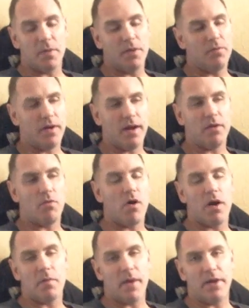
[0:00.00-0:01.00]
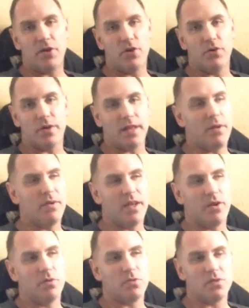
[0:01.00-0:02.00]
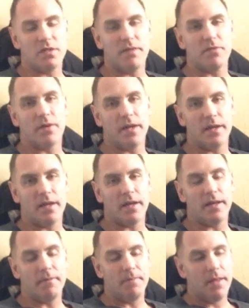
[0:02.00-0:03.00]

but he would run out of water by noon, and they would get home till 7 or 8 at night.